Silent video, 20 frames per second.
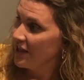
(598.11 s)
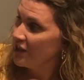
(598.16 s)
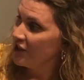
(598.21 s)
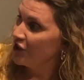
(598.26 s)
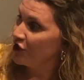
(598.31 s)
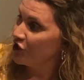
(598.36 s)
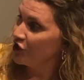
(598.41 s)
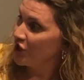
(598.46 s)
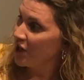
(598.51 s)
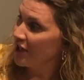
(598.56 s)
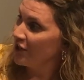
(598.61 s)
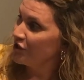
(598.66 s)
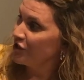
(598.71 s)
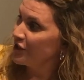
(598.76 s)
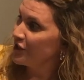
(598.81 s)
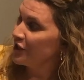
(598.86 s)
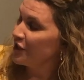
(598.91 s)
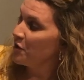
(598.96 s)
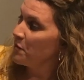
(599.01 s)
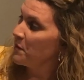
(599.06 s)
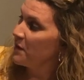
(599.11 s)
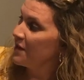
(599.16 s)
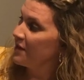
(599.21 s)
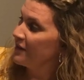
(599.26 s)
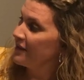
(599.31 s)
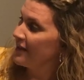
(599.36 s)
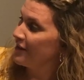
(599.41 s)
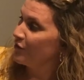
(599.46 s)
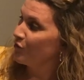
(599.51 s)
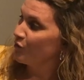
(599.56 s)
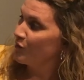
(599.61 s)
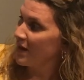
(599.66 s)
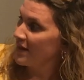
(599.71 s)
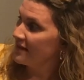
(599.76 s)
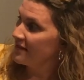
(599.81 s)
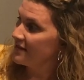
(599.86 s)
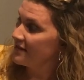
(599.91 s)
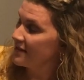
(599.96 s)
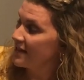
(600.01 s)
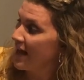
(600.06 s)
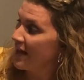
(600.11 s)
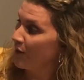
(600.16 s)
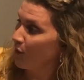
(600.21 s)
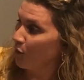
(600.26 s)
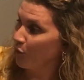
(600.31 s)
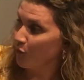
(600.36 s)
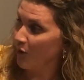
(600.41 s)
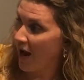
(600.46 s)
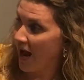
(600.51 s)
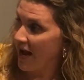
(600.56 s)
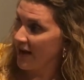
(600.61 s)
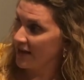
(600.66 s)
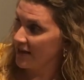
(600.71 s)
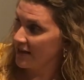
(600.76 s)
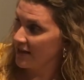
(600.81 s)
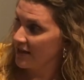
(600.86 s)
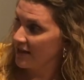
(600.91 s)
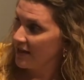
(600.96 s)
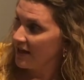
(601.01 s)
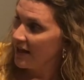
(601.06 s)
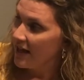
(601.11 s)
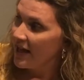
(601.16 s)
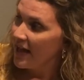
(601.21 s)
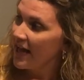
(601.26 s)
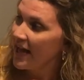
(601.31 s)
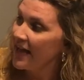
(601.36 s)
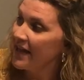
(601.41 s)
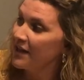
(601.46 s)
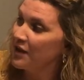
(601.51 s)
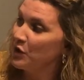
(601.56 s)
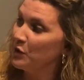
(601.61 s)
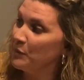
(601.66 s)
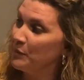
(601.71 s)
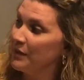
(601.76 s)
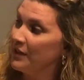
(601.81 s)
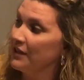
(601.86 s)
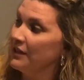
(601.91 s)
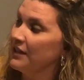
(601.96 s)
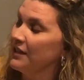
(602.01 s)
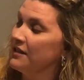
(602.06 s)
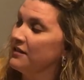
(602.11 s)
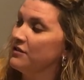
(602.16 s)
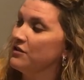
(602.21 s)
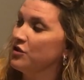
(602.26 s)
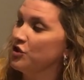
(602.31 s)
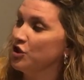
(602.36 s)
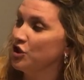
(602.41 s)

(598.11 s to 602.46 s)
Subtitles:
The changing chameleon rests on a rock. A chameleon's